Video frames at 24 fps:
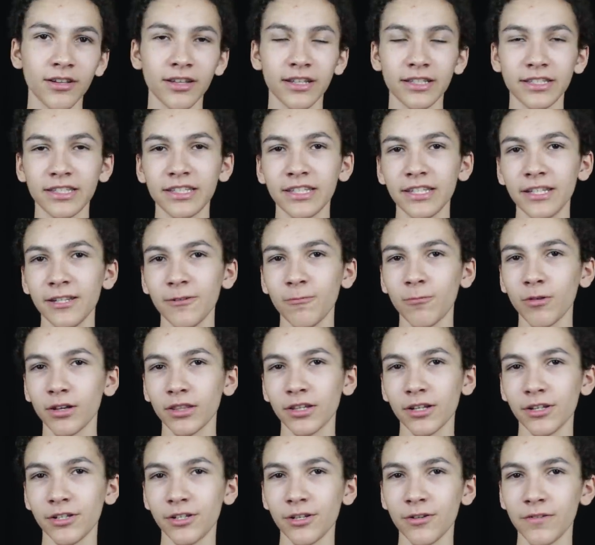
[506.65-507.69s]
and see
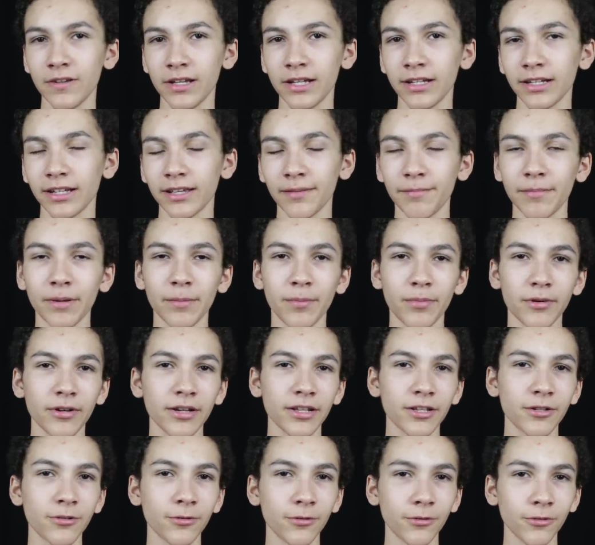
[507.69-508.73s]
what they're doing can be
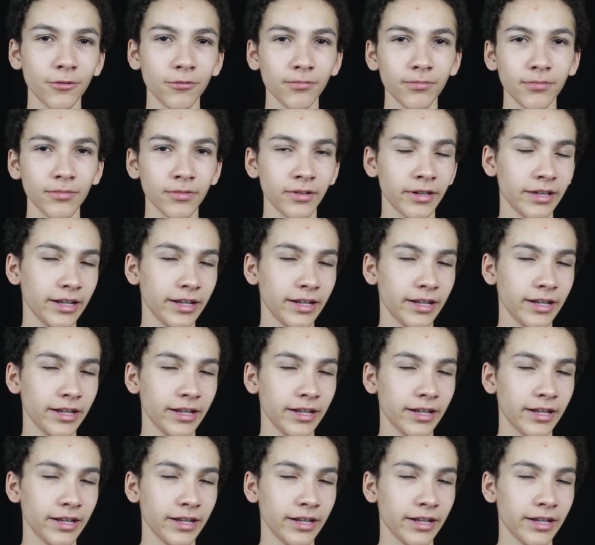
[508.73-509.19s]
pretty cool,